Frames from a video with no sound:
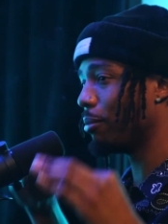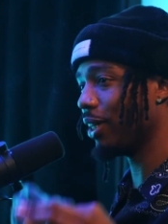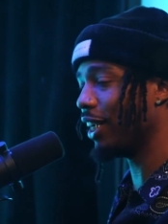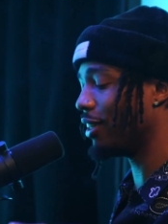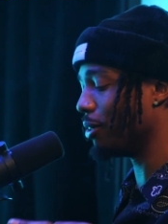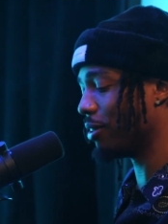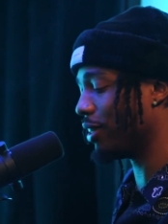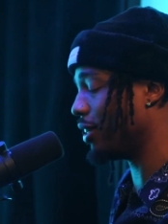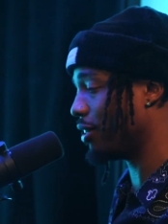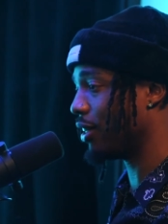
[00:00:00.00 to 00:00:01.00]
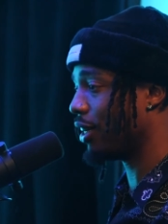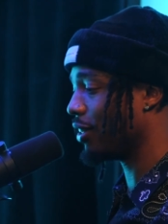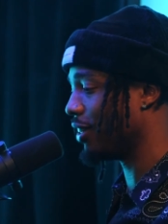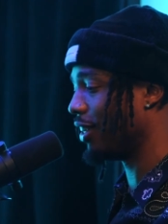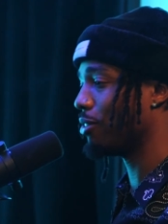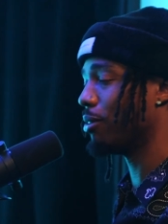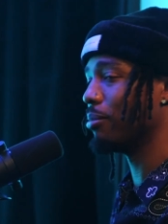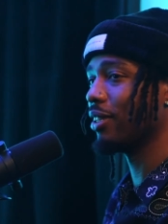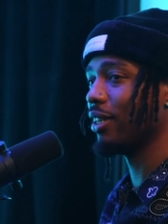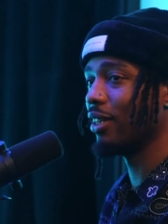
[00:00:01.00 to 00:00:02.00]
got to relate those things together. That's what
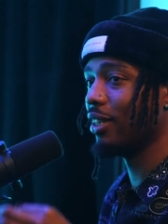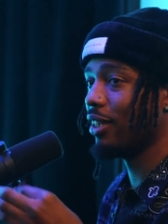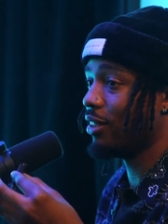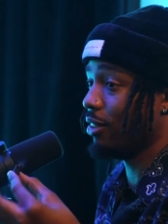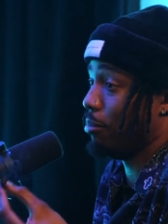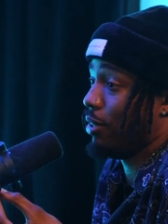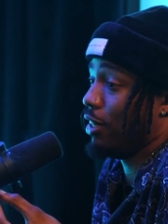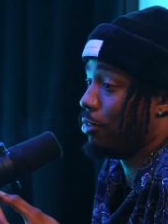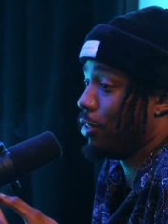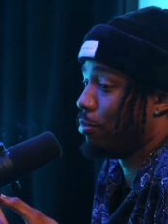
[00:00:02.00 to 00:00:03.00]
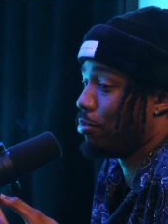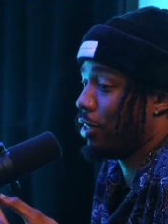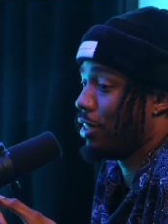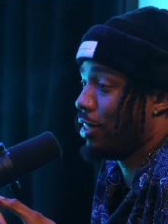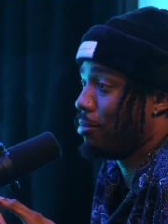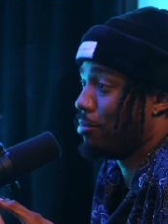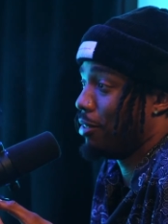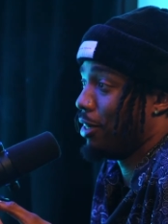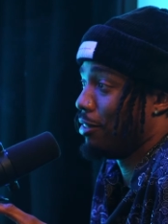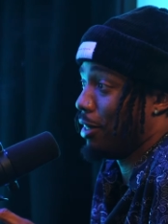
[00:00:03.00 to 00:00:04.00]
yeah. I'm Sometimes you need a prenup,
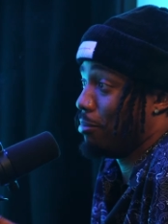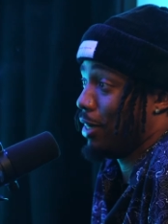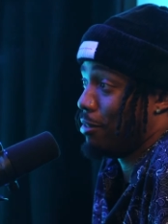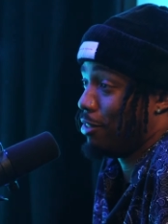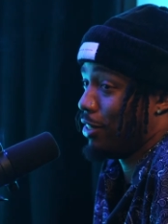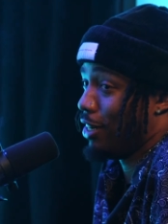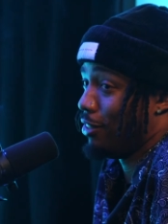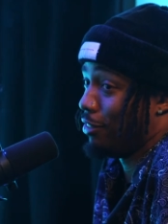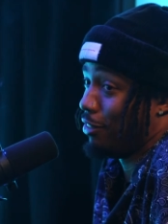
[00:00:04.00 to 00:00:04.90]
you know. Sometimes you don't.